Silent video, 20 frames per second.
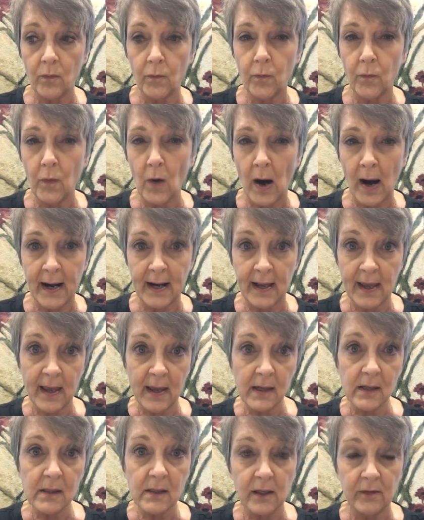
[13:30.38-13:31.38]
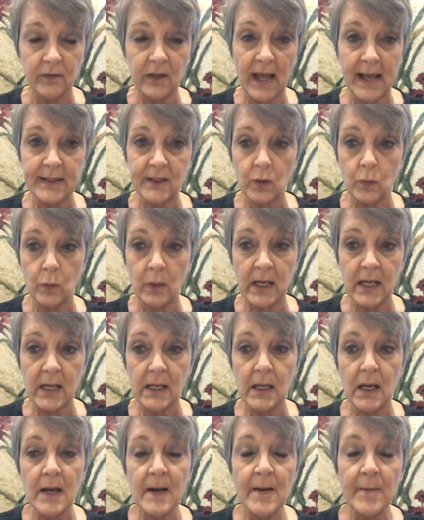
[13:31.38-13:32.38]
Friday of last
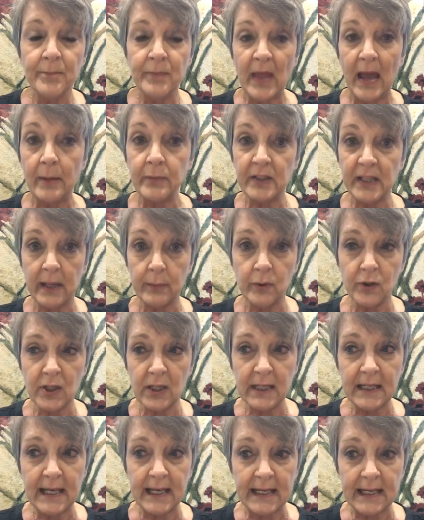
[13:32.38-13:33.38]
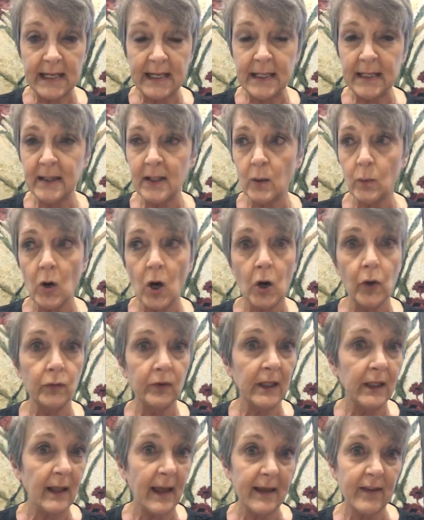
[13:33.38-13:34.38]
week, I was able to get in. There were
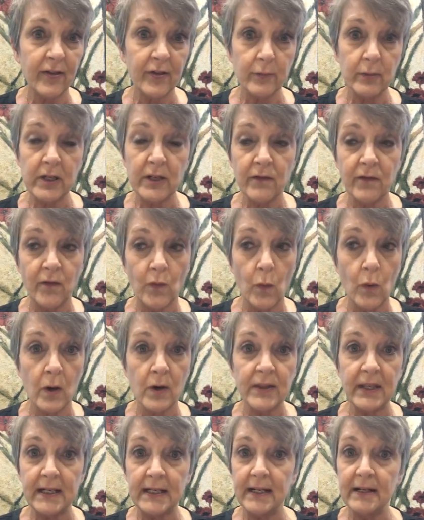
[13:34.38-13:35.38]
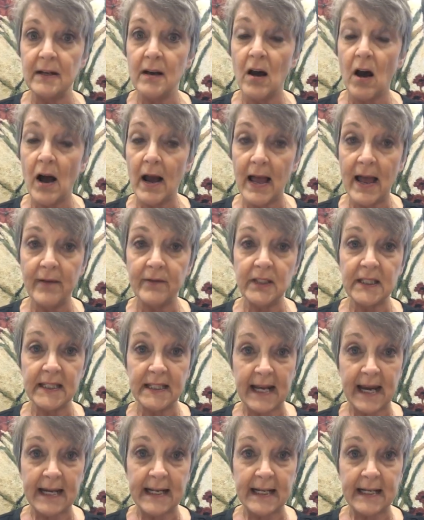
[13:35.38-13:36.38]
only like 3 or 4 that did not have a
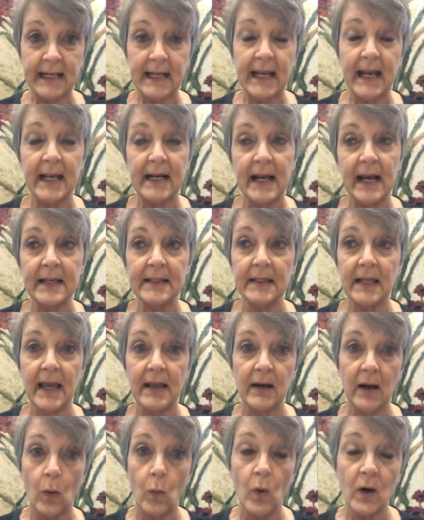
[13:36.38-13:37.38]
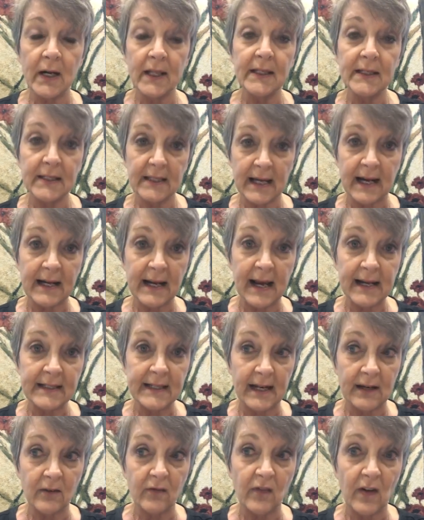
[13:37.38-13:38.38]
state in it, and I wanted the state
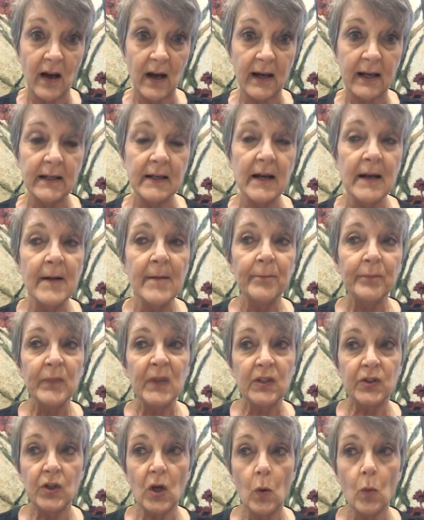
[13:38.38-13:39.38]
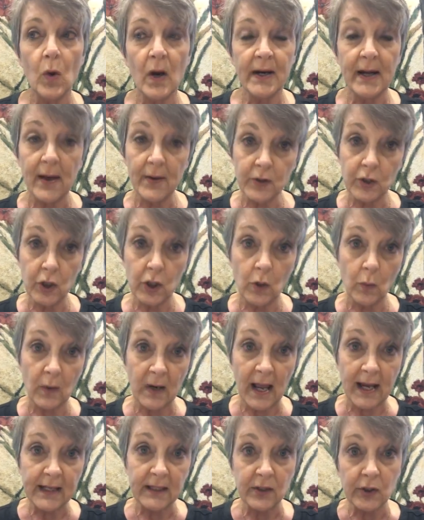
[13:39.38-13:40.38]
identified. So what I'll do
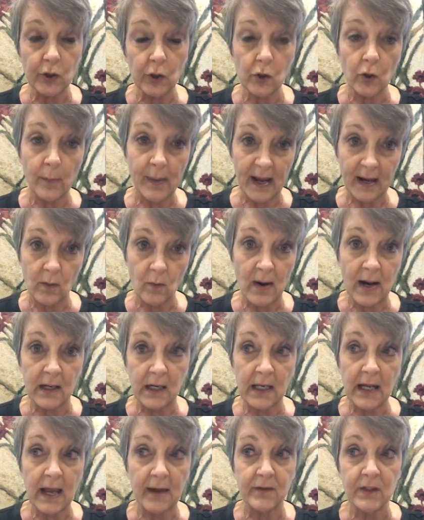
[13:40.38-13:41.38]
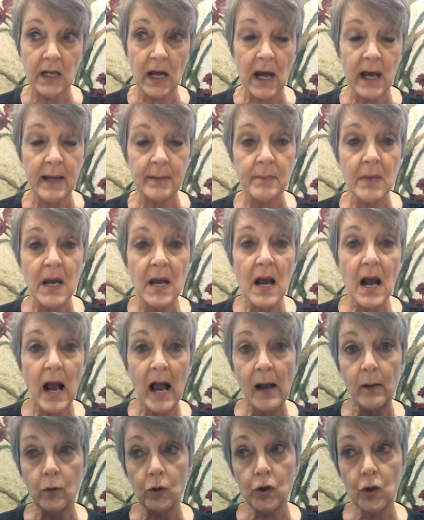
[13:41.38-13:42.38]
when I can circle back around and have time,
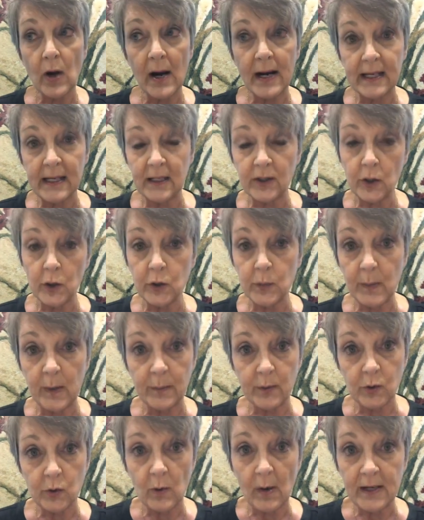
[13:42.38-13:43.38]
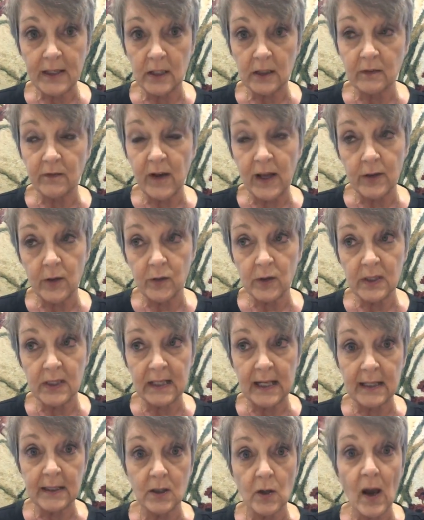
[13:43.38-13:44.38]
I will try to get those people to identify those
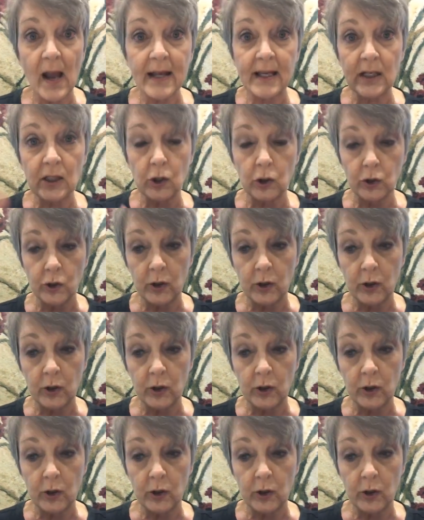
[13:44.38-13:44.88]
states so I can